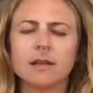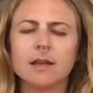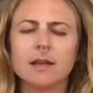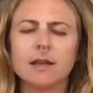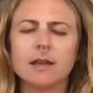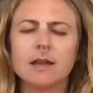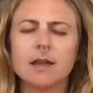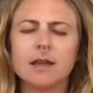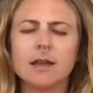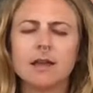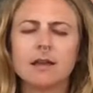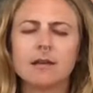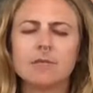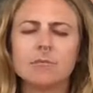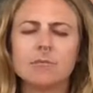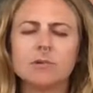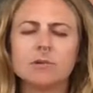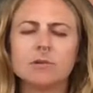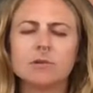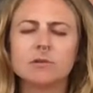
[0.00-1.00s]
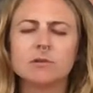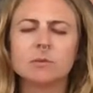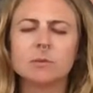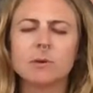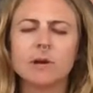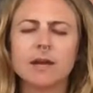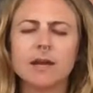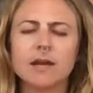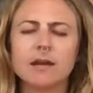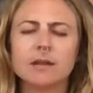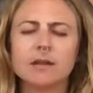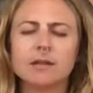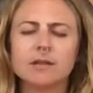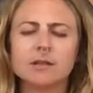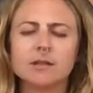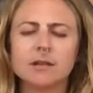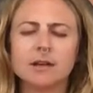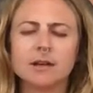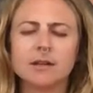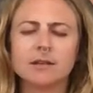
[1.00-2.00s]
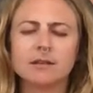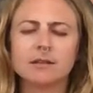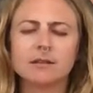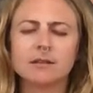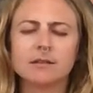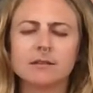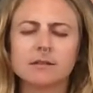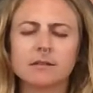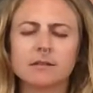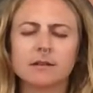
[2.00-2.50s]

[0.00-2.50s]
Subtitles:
In between the chest,